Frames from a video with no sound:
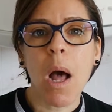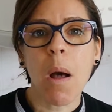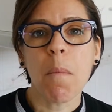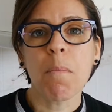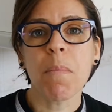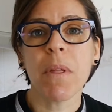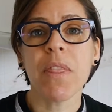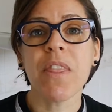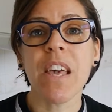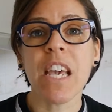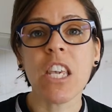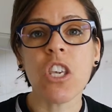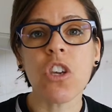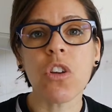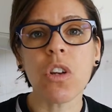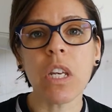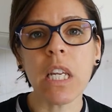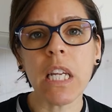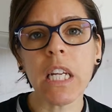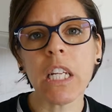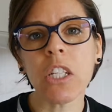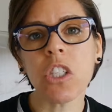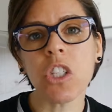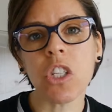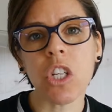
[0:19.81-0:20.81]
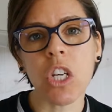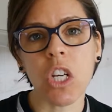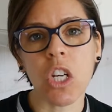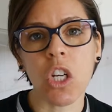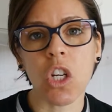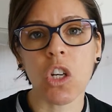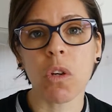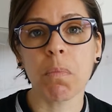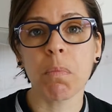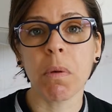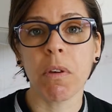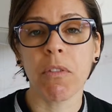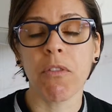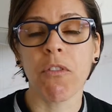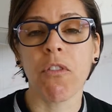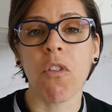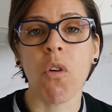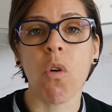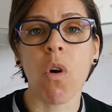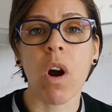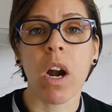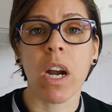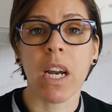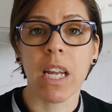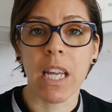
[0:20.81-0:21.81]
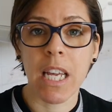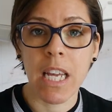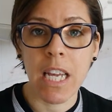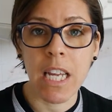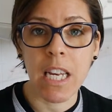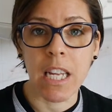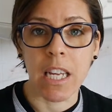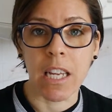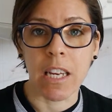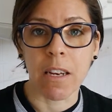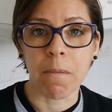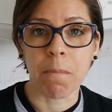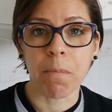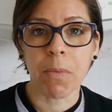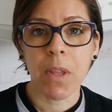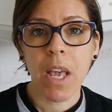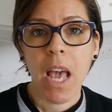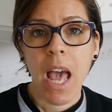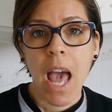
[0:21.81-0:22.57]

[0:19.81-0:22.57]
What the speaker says: but that you need to cook before eating.